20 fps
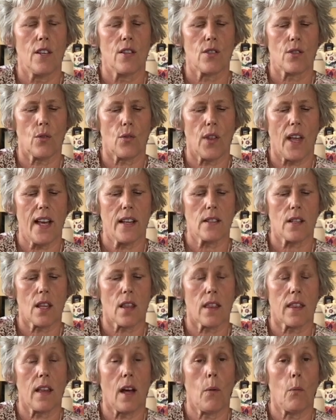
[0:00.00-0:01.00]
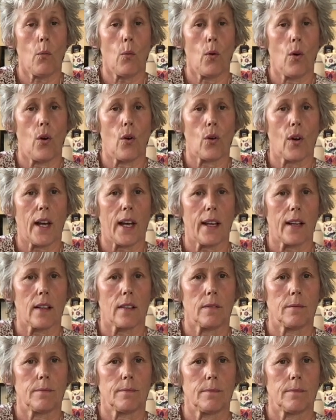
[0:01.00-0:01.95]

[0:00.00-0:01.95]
So that's thumb walking.